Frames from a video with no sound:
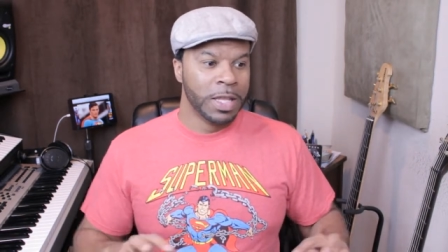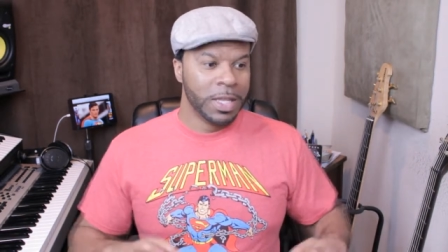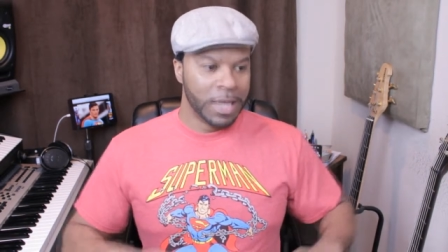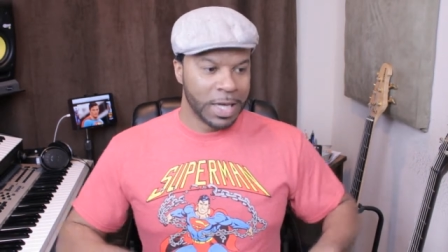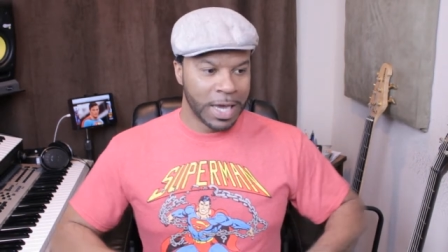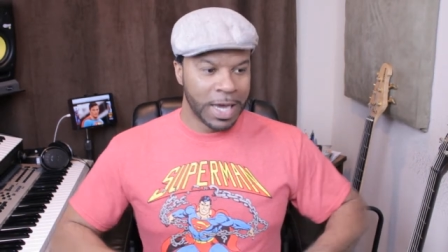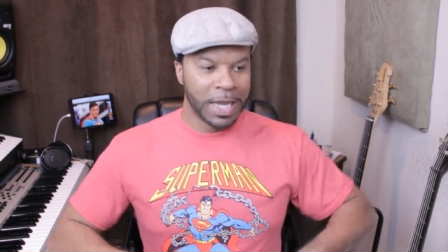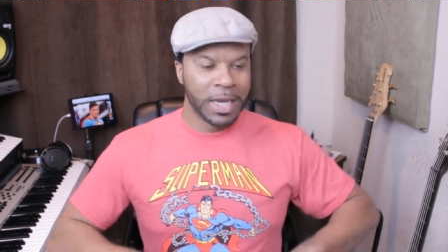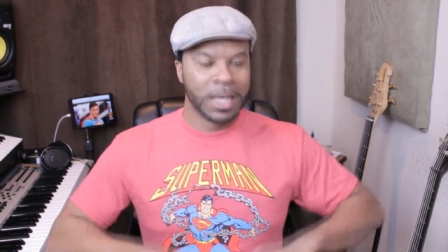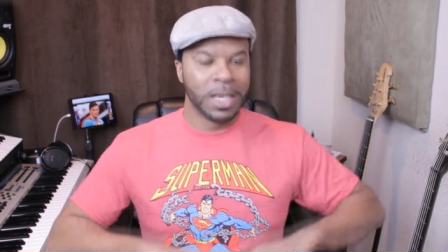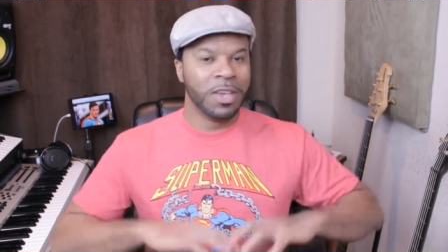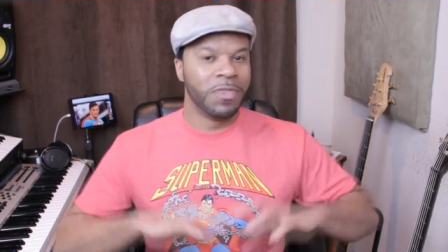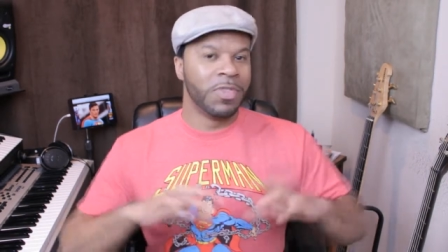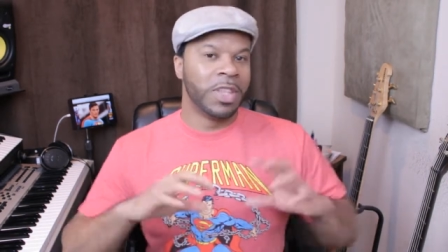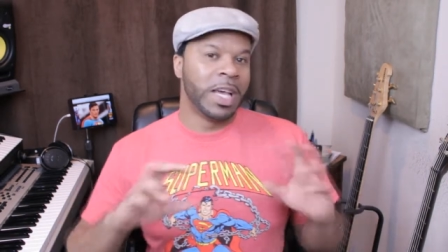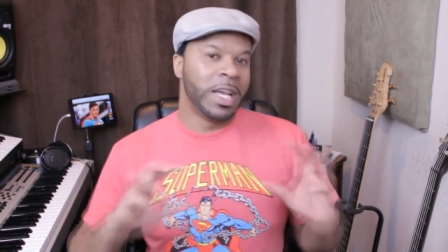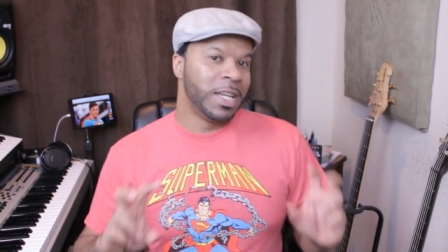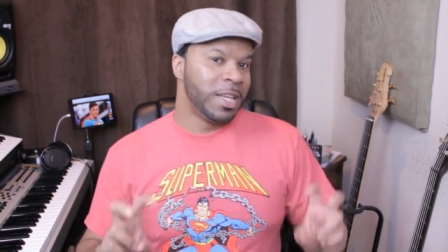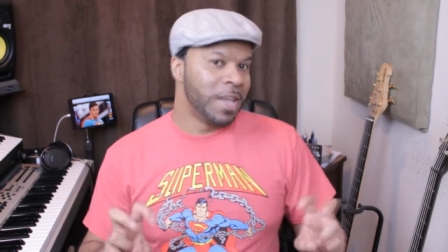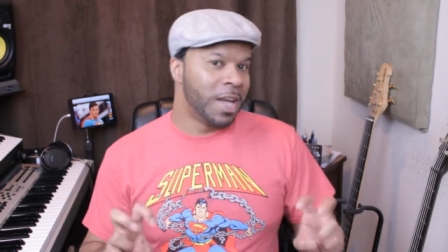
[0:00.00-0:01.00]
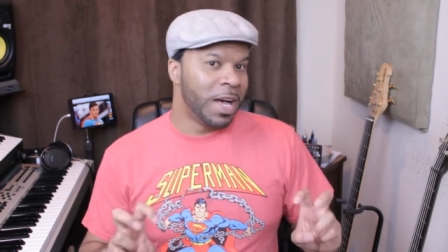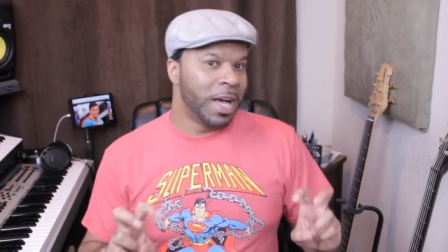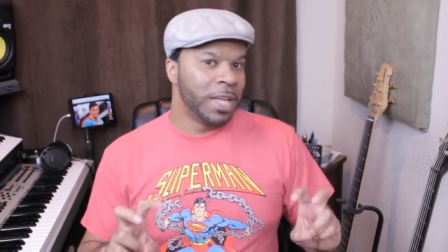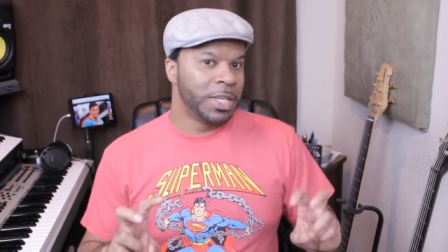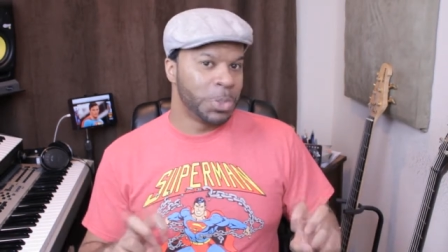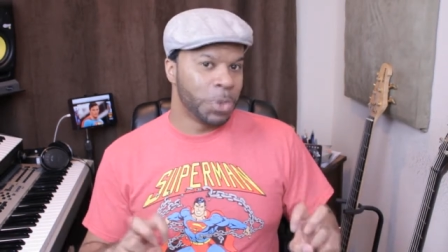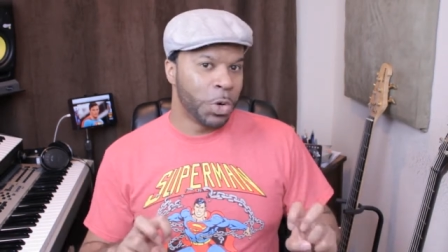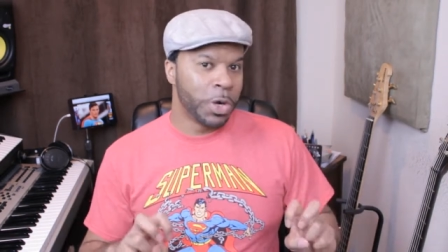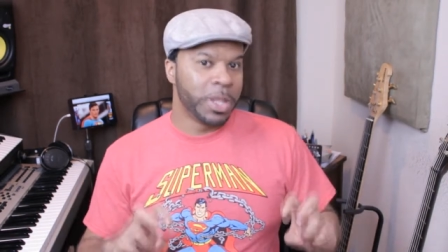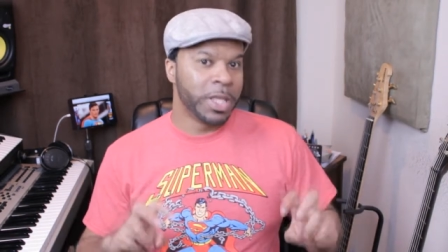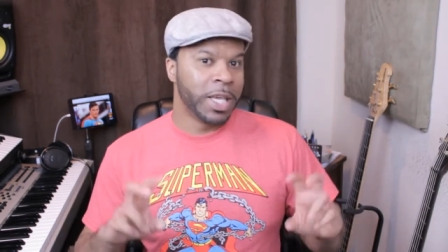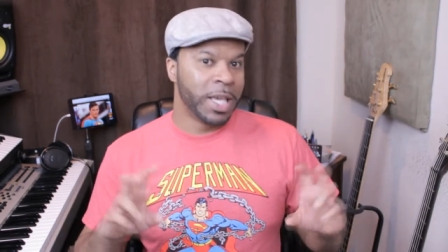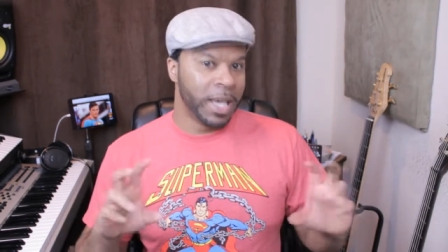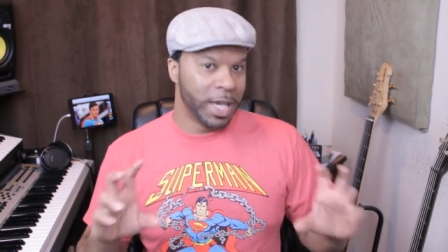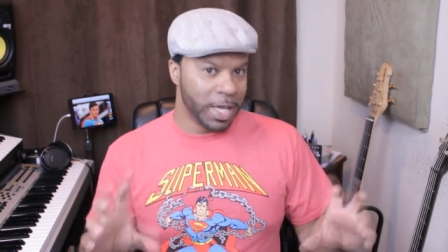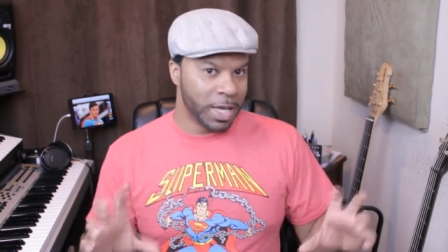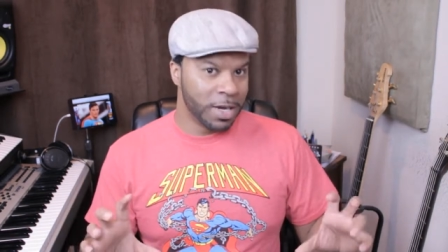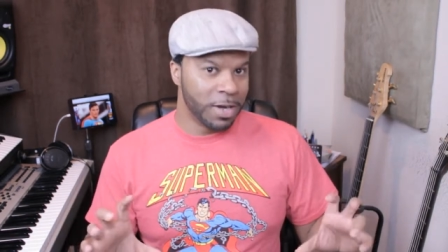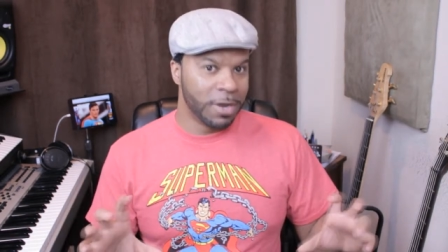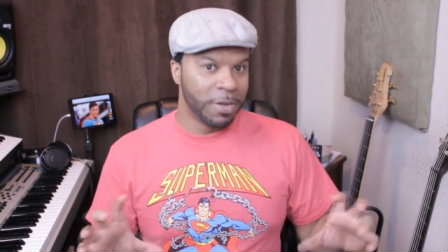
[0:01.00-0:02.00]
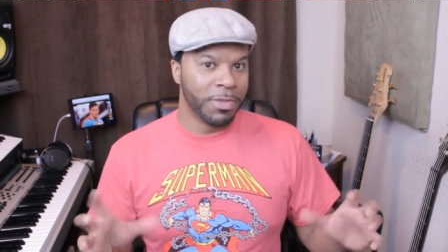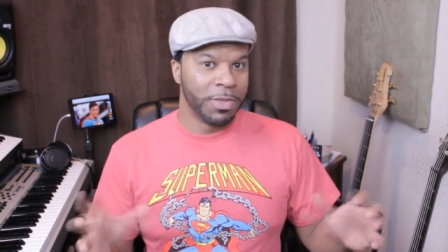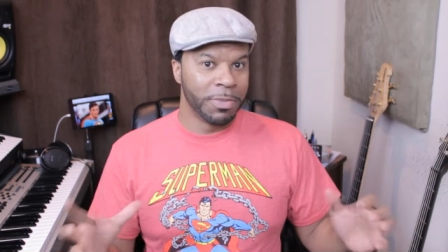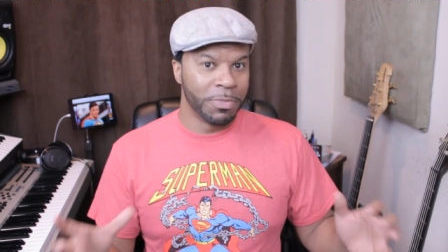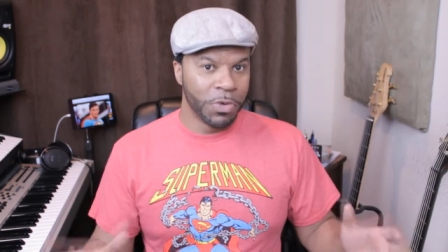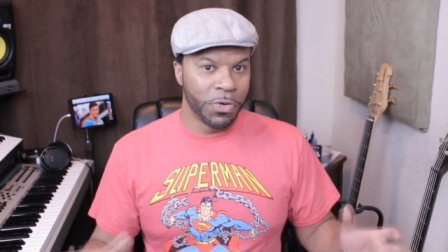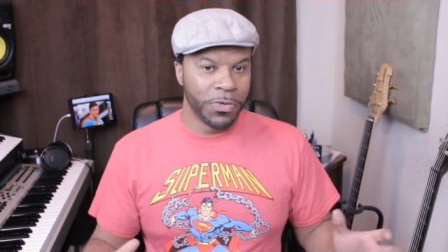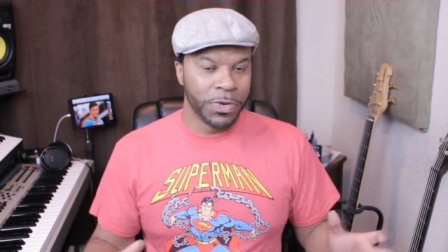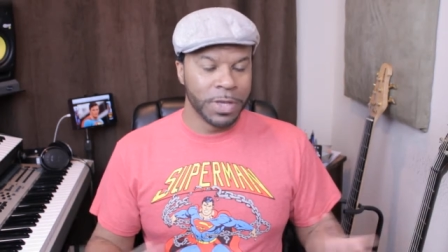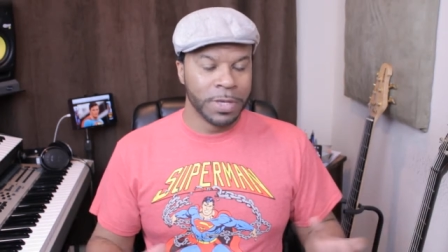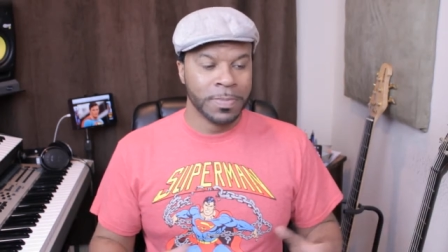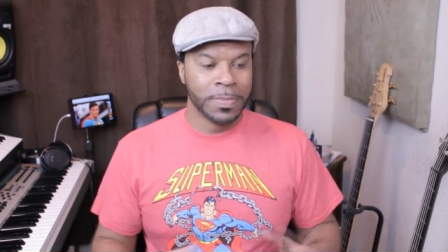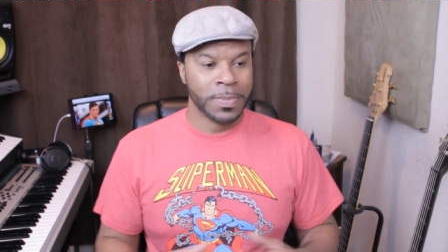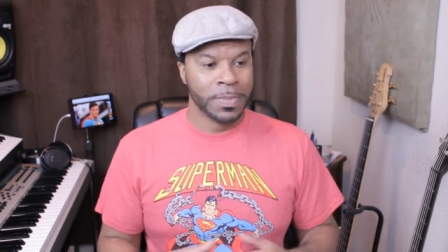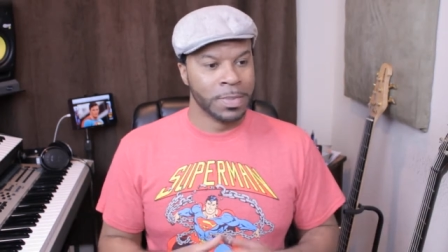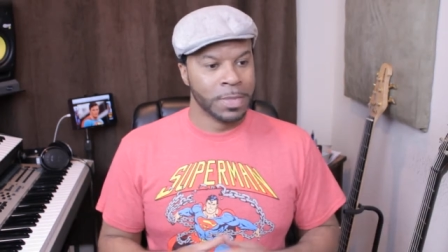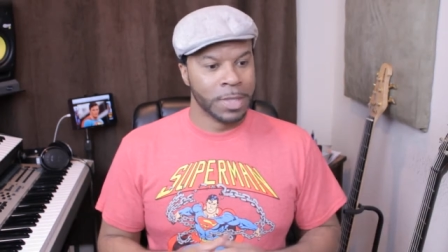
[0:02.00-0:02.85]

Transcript: to kind of give that nod toward the canon of the movie,